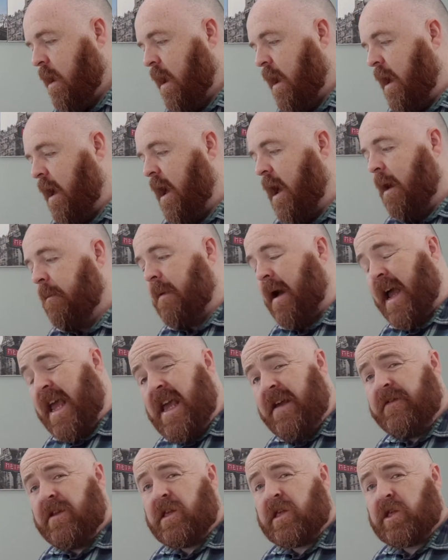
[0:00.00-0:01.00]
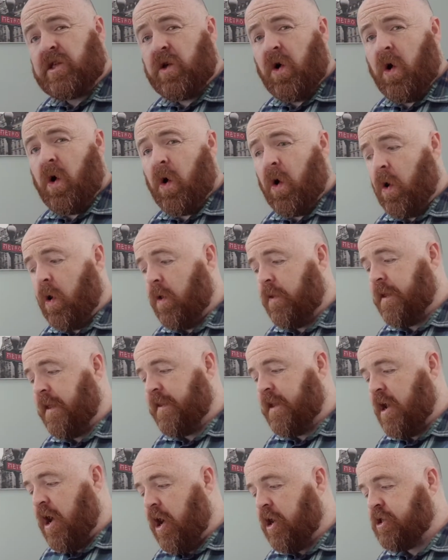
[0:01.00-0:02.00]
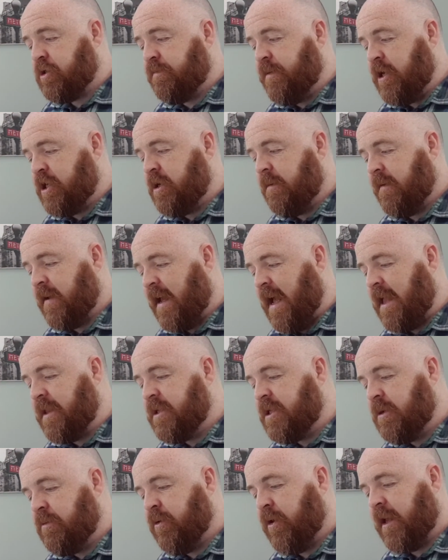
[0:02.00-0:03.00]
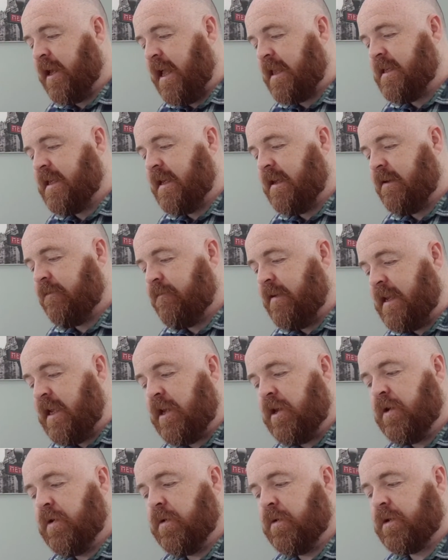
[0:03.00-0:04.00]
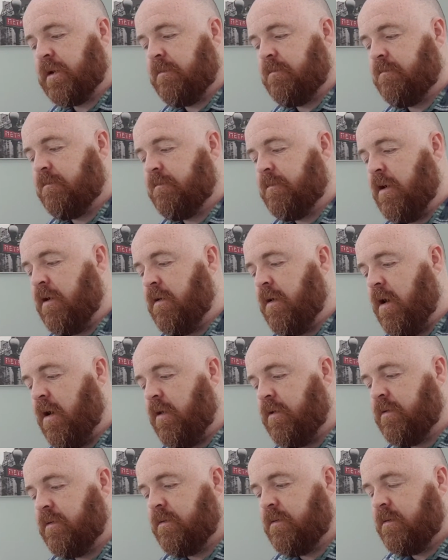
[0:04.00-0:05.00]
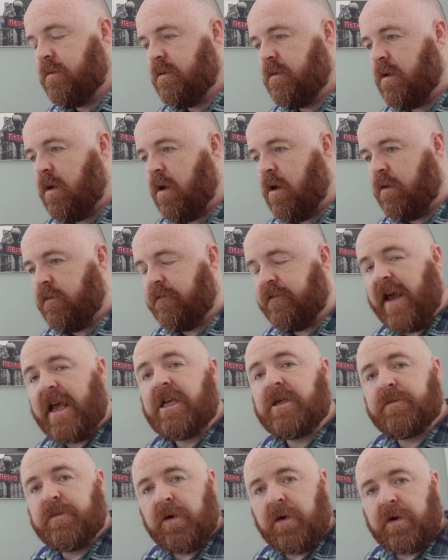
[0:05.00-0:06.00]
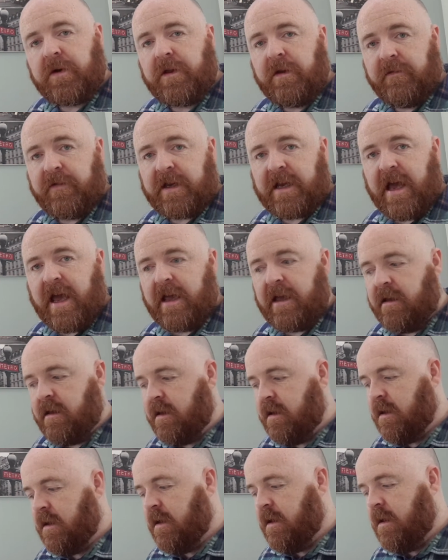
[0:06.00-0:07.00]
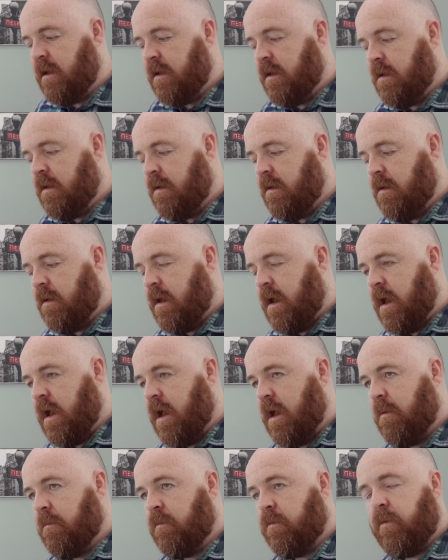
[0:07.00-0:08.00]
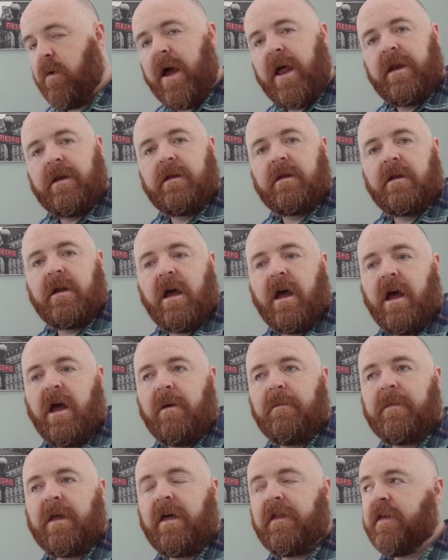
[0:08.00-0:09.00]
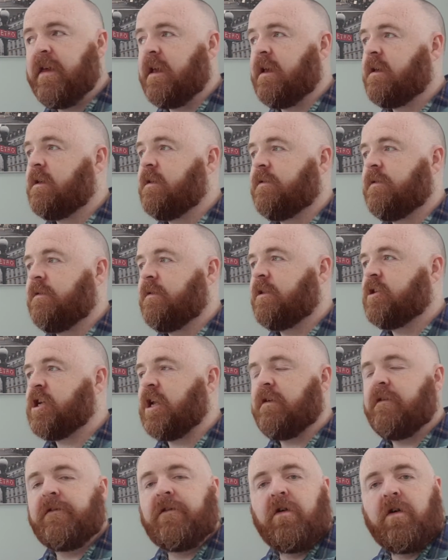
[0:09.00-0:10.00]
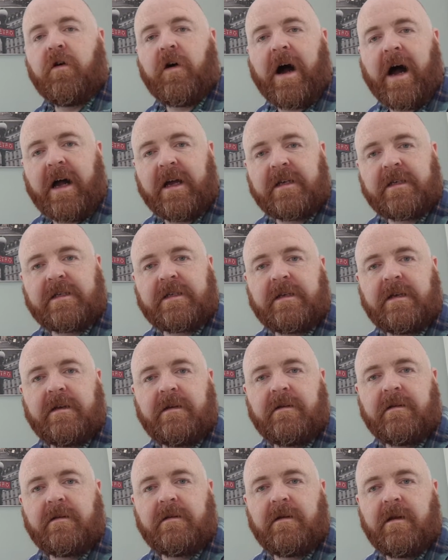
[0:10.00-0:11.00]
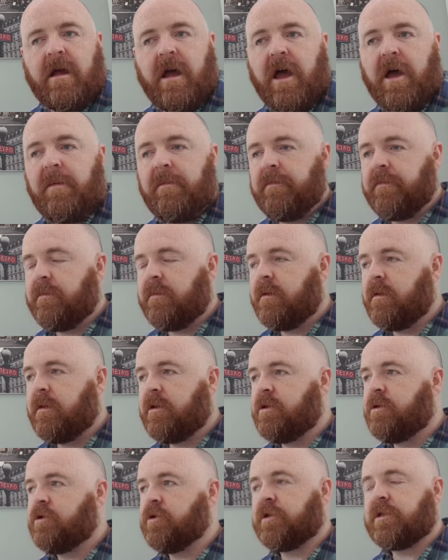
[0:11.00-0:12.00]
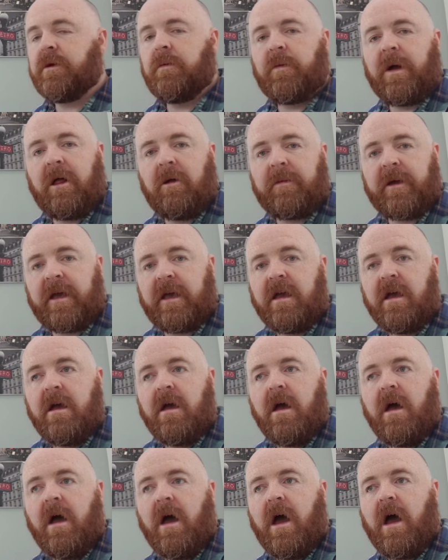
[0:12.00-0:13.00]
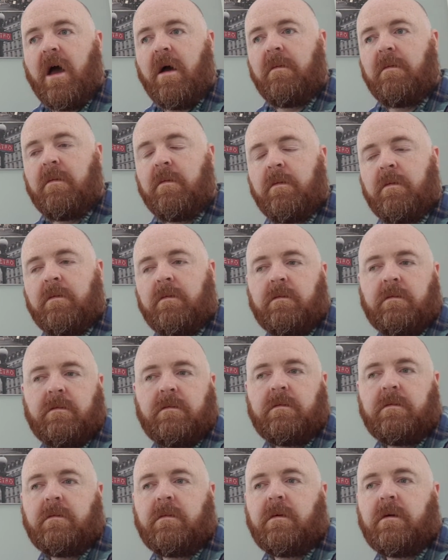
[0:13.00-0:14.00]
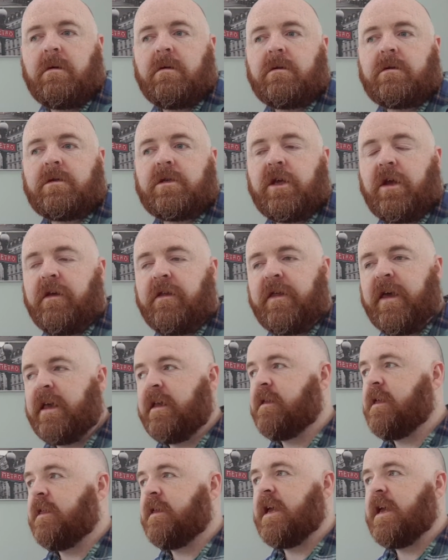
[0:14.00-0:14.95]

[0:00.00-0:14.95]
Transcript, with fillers: Um, I even saw that the Archbishop of Canterbury getting ridiculed on on on Facebook the other day um, when um, I think Channel Four asked um, Justin Welby, um, "Do you think that the